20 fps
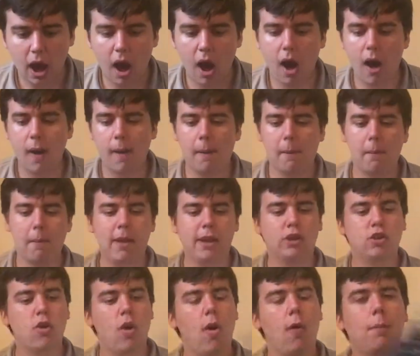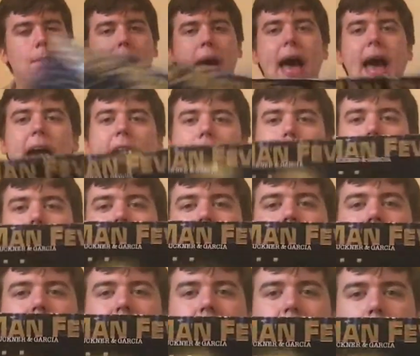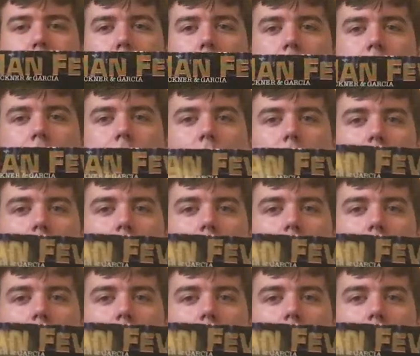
It's called Pac-Man Fever.